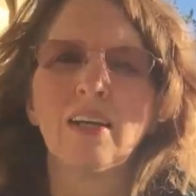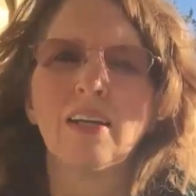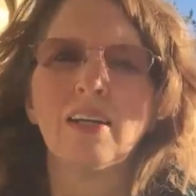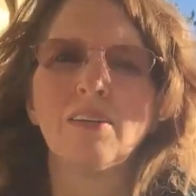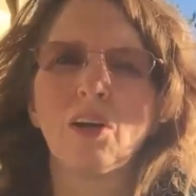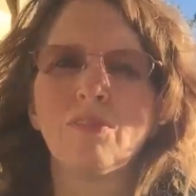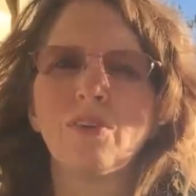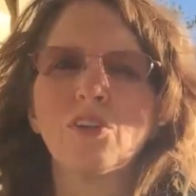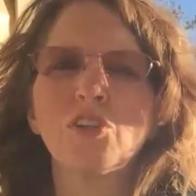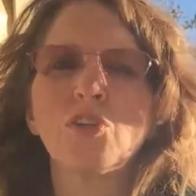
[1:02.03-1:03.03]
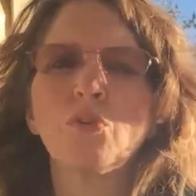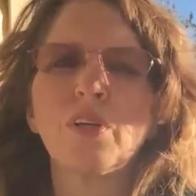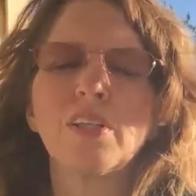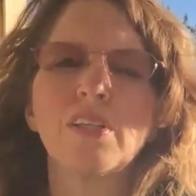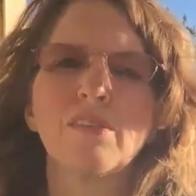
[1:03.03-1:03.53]
Our first
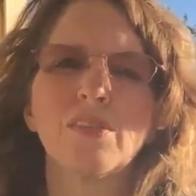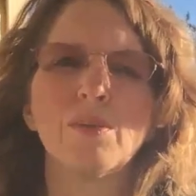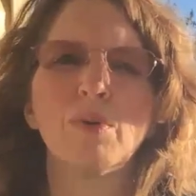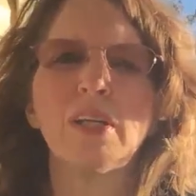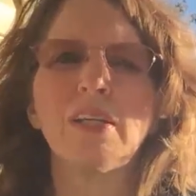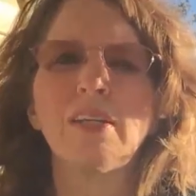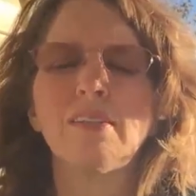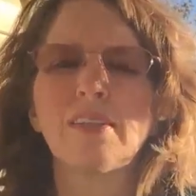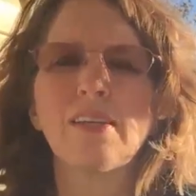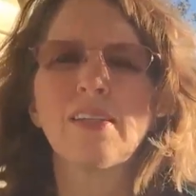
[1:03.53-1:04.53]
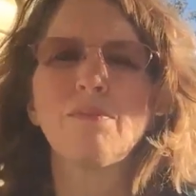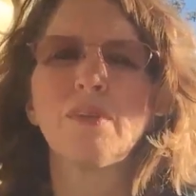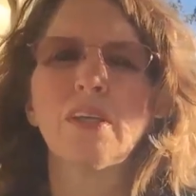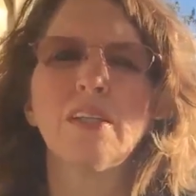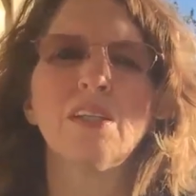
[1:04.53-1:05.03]
choice, if somebody says
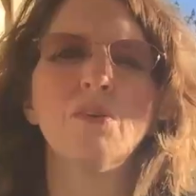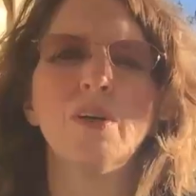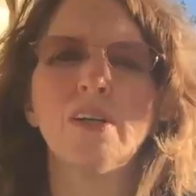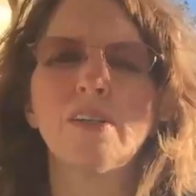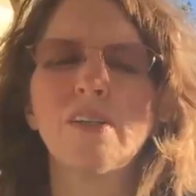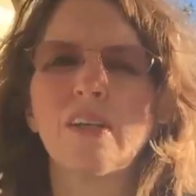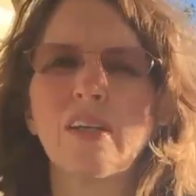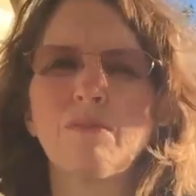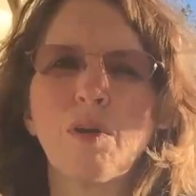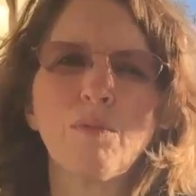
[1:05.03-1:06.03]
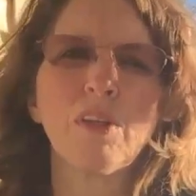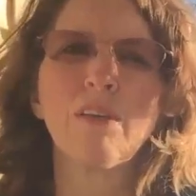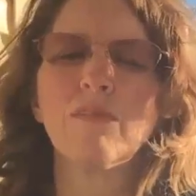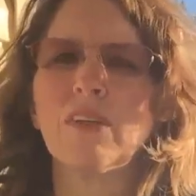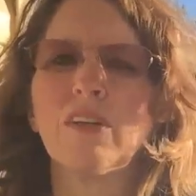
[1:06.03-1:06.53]
something to us and maybe
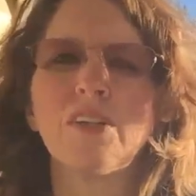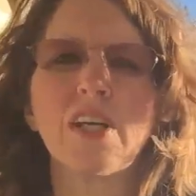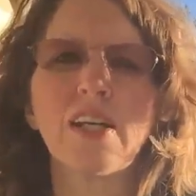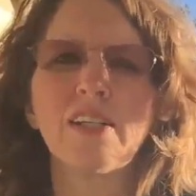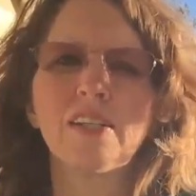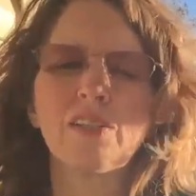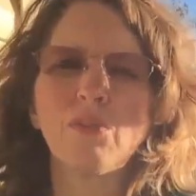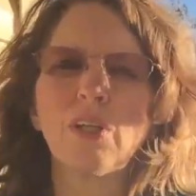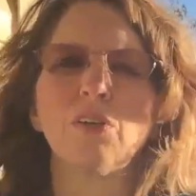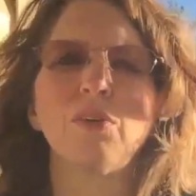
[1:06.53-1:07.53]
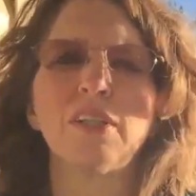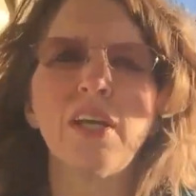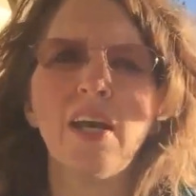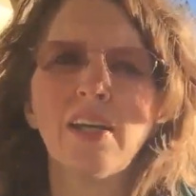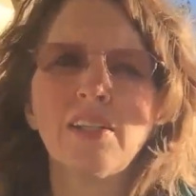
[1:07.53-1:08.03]
they've irritated us, we go to a
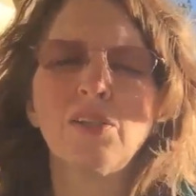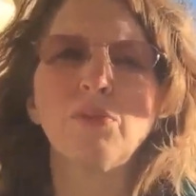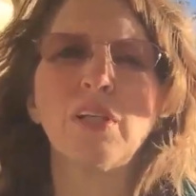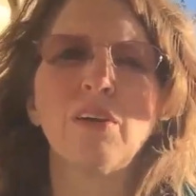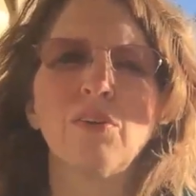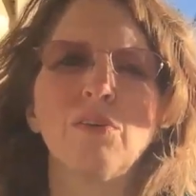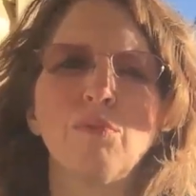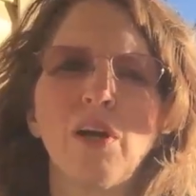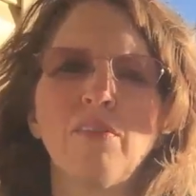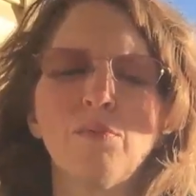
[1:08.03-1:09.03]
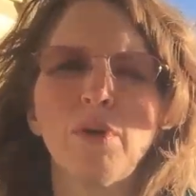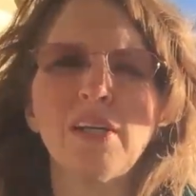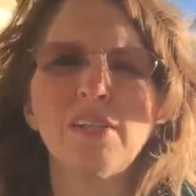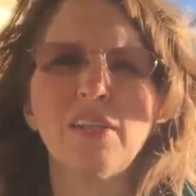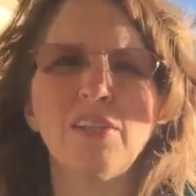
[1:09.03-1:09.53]
text, we go to a private
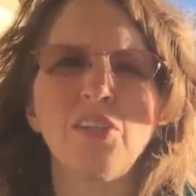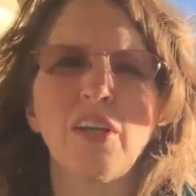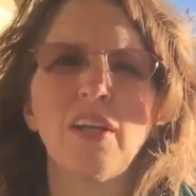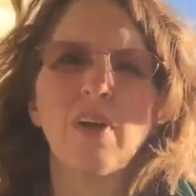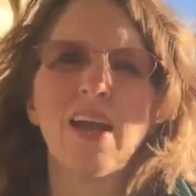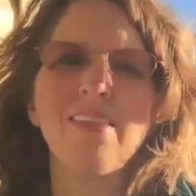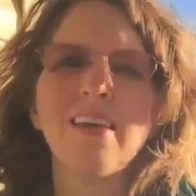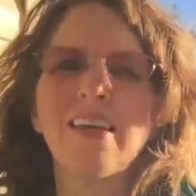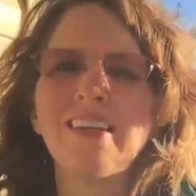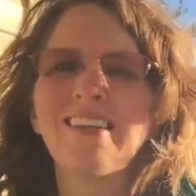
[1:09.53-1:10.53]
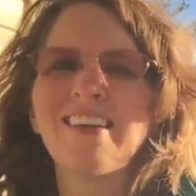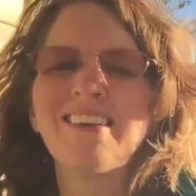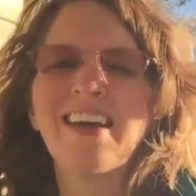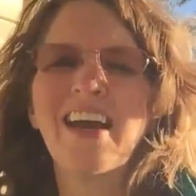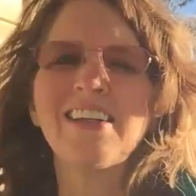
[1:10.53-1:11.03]
message, and then
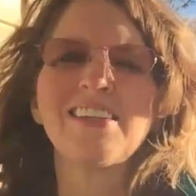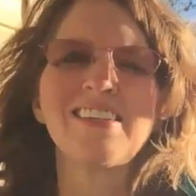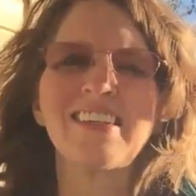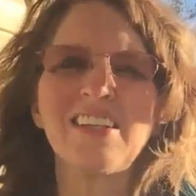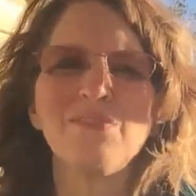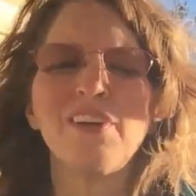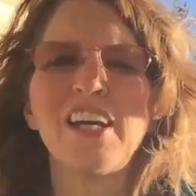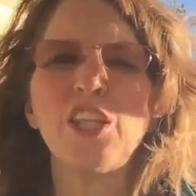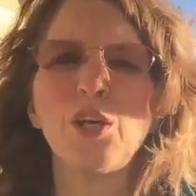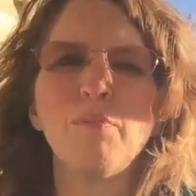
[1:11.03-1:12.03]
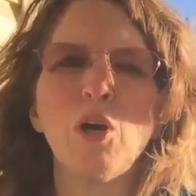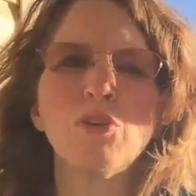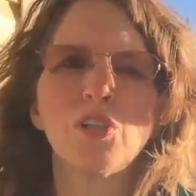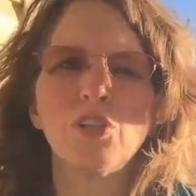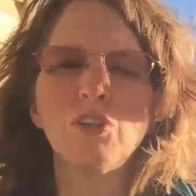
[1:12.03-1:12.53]
that doesn't convey the emotion.